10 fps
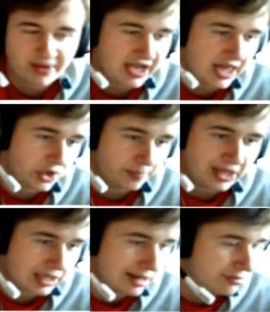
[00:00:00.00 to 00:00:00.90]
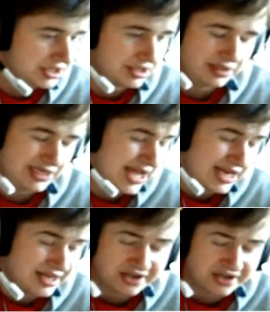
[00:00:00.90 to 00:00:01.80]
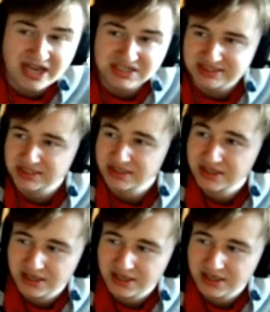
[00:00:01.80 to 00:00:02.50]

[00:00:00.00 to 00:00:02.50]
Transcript: Again, Opelka with another ace.